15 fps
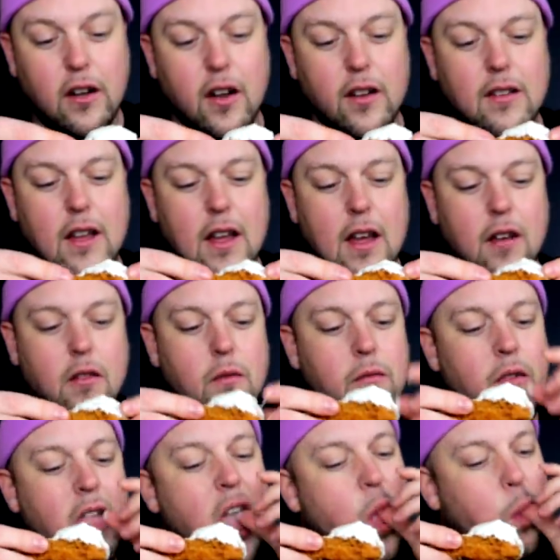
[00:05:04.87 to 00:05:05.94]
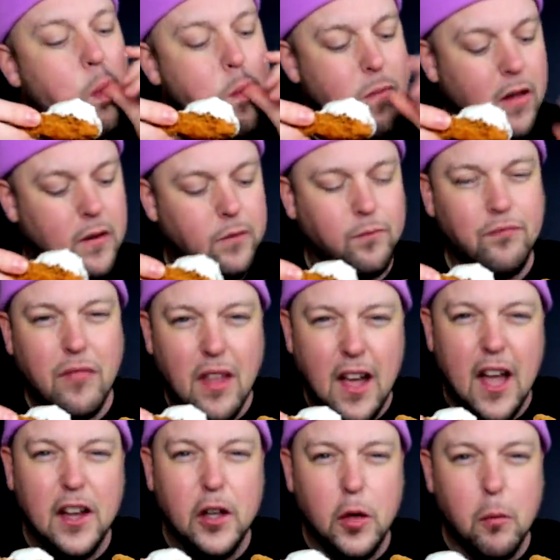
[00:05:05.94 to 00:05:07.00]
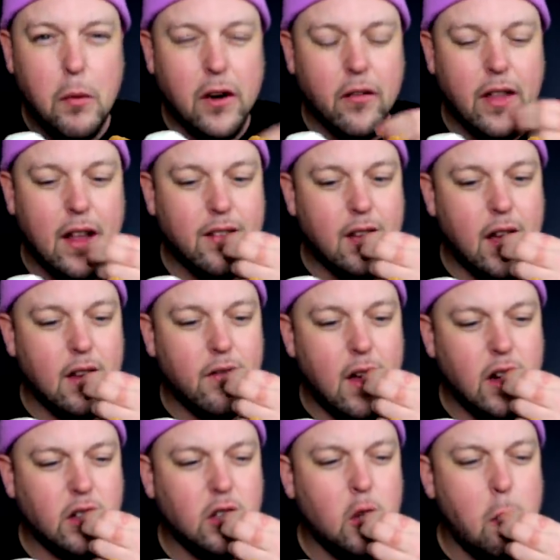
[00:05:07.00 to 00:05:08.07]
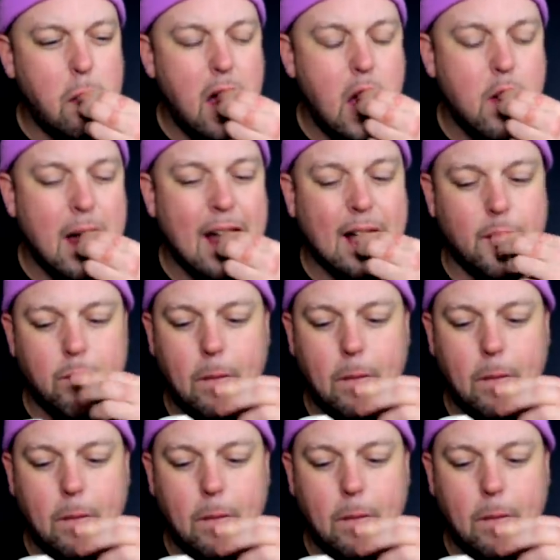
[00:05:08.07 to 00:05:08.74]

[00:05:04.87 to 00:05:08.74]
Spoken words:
got to have a little bit of that satisfaction, a little payback,